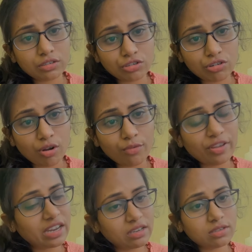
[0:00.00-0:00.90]
draw
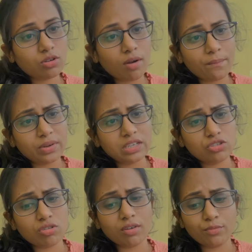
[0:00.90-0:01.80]
various
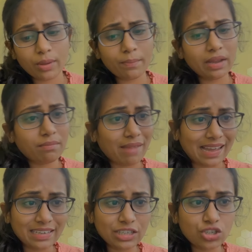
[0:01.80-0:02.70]
components on web and
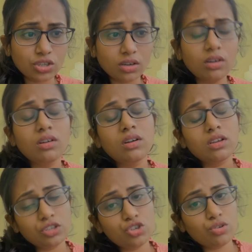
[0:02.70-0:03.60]
manage the
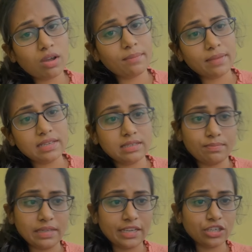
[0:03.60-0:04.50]
GUI based
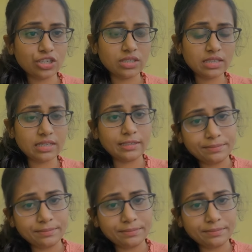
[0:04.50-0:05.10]
applications.